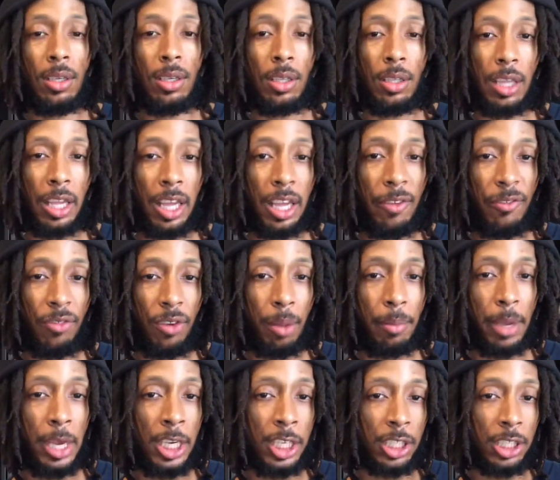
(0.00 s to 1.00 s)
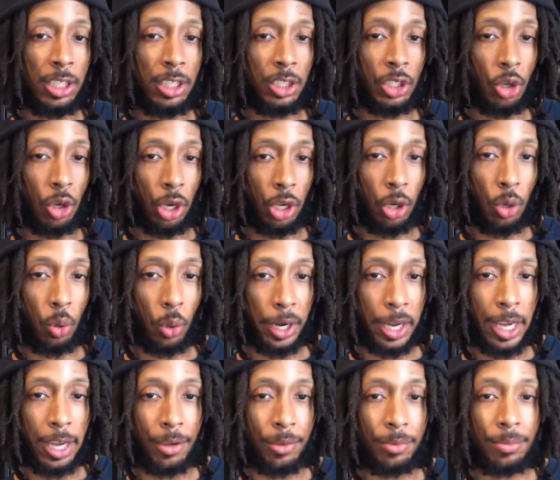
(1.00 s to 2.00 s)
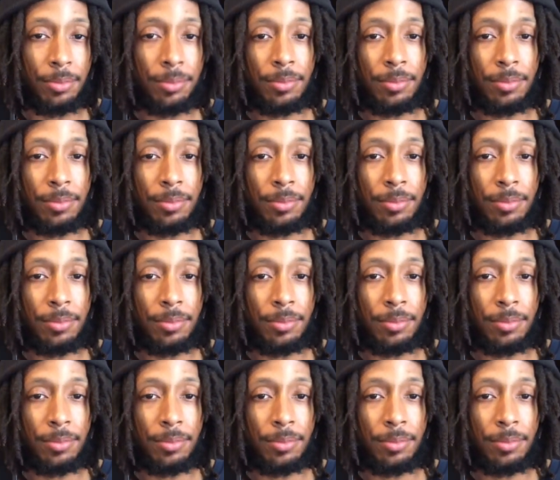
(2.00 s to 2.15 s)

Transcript: The inflammation is going to go down.